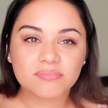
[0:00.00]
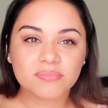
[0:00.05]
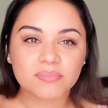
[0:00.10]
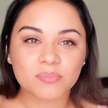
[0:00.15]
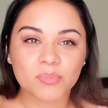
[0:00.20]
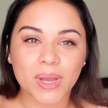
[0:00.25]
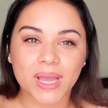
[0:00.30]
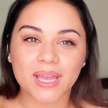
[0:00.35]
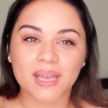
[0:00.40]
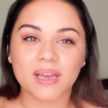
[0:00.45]

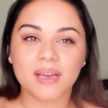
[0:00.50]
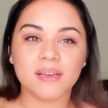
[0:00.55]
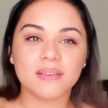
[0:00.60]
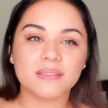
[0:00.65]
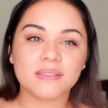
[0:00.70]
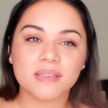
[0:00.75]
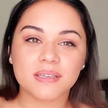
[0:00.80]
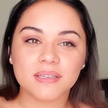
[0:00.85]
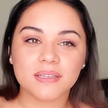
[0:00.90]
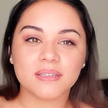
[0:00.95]
My
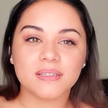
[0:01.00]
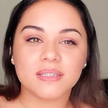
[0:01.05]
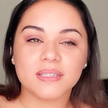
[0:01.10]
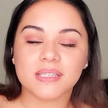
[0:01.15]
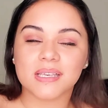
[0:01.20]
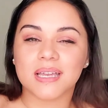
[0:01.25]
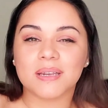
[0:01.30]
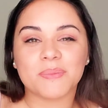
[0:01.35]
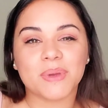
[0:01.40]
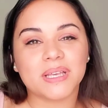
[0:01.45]
cousins
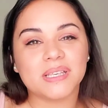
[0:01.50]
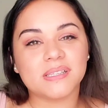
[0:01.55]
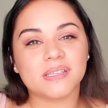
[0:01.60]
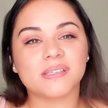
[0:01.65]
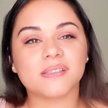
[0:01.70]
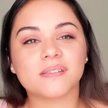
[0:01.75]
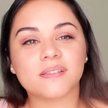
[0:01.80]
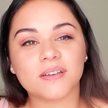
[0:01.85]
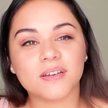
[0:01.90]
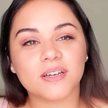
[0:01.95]
and my
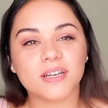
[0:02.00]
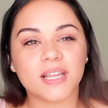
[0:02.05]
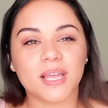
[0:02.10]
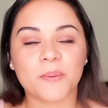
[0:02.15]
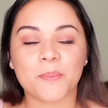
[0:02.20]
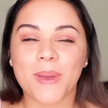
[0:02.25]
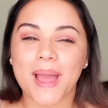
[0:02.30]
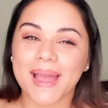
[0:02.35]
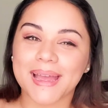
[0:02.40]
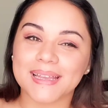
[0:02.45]
sister, like
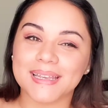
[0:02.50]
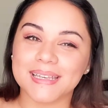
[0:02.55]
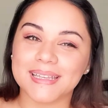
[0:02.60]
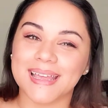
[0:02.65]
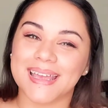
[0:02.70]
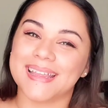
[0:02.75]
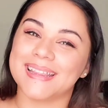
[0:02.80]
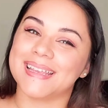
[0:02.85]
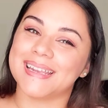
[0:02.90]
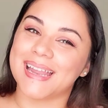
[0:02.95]
back in the day
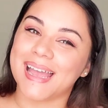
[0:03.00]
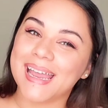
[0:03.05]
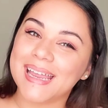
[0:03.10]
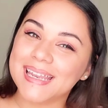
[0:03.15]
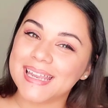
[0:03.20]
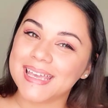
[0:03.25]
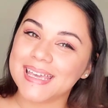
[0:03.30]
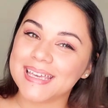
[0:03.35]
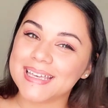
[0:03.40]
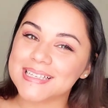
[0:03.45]
in the
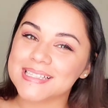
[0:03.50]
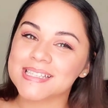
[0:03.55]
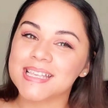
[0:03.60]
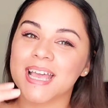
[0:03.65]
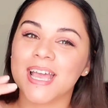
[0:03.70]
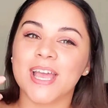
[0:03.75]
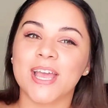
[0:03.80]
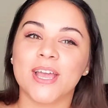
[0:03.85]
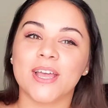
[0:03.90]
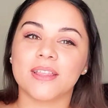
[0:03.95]
90s,
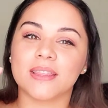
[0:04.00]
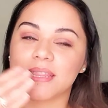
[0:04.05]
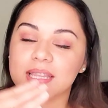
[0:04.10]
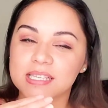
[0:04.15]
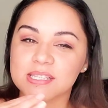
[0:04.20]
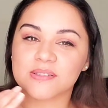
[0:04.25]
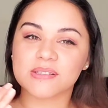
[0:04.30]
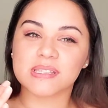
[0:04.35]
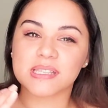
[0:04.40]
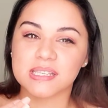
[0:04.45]

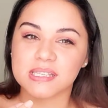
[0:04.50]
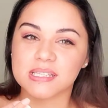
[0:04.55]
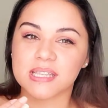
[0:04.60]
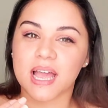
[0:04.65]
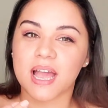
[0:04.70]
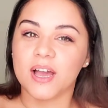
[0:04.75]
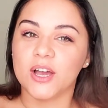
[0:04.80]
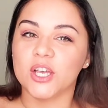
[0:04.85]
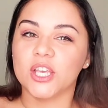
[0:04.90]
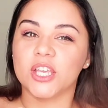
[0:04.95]
this was the
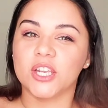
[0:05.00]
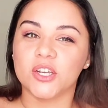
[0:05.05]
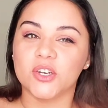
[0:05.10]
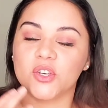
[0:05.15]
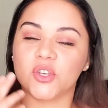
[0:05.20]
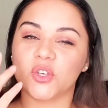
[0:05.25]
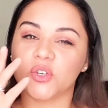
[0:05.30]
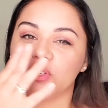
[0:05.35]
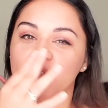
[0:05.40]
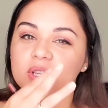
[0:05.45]
style, you know,
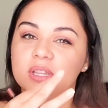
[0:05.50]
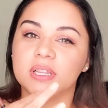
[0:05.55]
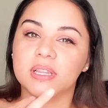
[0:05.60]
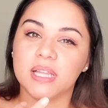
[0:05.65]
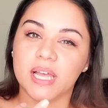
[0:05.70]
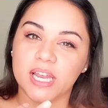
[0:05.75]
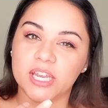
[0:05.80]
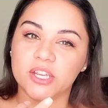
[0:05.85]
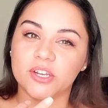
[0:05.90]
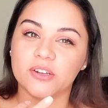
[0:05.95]
you
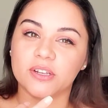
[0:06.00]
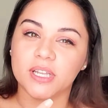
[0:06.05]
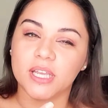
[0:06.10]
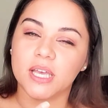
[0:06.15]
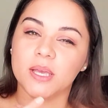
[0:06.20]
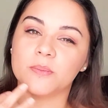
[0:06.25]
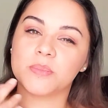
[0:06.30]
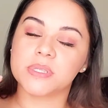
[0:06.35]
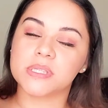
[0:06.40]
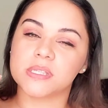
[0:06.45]
line your
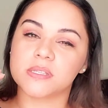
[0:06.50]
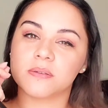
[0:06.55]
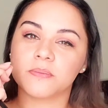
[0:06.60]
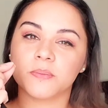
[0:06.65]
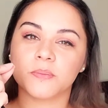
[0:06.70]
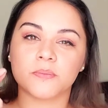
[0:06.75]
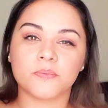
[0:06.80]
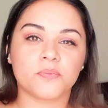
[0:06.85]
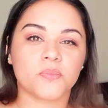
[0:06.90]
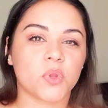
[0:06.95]
lips
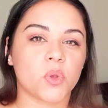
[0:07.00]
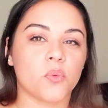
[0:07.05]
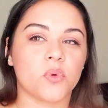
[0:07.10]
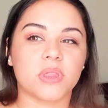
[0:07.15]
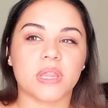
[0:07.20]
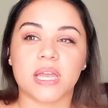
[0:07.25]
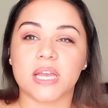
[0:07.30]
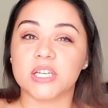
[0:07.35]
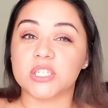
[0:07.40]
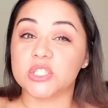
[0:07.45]
with
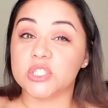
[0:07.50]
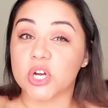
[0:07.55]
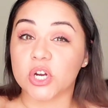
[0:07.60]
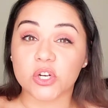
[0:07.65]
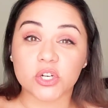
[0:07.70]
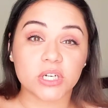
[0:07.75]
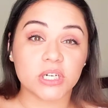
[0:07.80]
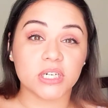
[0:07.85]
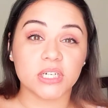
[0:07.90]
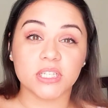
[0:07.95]
like a
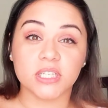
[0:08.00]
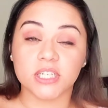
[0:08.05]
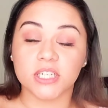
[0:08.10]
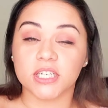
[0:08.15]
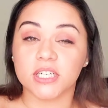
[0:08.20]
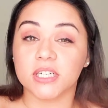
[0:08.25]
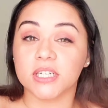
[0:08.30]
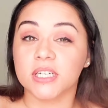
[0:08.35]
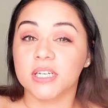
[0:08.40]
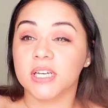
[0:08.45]
dark
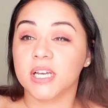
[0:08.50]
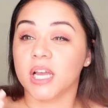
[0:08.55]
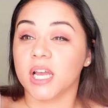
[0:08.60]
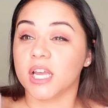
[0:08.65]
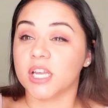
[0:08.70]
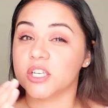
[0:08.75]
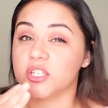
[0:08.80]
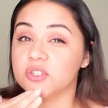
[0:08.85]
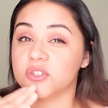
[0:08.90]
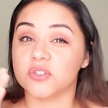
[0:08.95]
color and
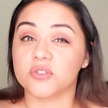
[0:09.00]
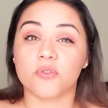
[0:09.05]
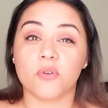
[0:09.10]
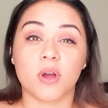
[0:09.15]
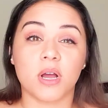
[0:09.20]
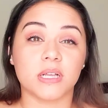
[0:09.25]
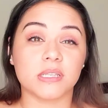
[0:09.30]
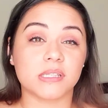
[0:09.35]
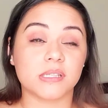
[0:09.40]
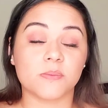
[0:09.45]
you just throw
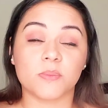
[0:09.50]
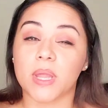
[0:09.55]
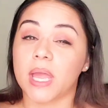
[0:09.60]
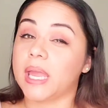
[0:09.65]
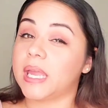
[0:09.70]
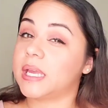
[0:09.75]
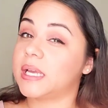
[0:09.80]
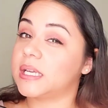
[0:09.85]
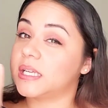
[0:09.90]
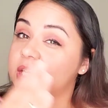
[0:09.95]
on some
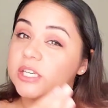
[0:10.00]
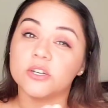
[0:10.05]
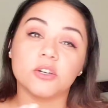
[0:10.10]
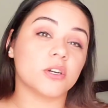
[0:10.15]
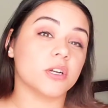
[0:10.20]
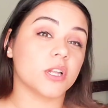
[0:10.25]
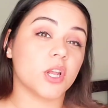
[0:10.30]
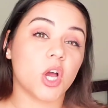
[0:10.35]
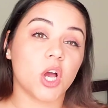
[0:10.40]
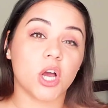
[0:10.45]
like clear
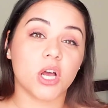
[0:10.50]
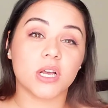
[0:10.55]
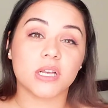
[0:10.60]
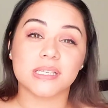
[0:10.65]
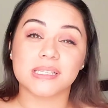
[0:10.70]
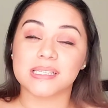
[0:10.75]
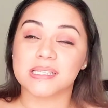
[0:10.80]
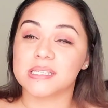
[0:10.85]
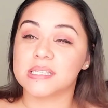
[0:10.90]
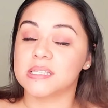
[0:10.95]

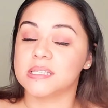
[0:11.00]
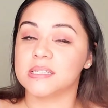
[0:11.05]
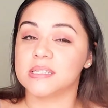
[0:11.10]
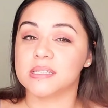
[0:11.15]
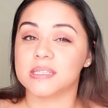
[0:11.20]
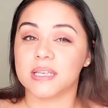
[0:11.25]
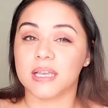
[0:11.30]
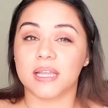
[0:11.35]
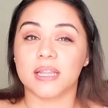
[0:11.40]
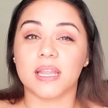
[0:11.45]
gloss
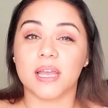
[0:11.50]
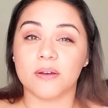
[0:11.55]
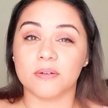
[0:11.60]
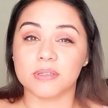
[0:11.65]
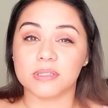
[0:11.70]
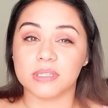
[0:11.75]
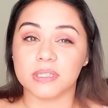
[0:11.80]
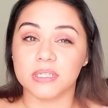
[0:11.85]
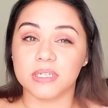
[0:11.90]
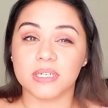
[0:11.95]
and that
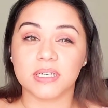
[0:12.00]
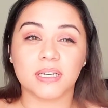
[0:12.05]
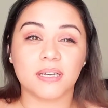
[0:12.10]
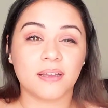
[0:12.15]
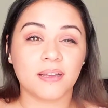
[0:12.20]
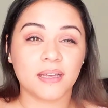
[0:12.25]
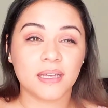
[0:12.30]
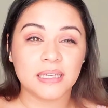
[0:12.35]
was look.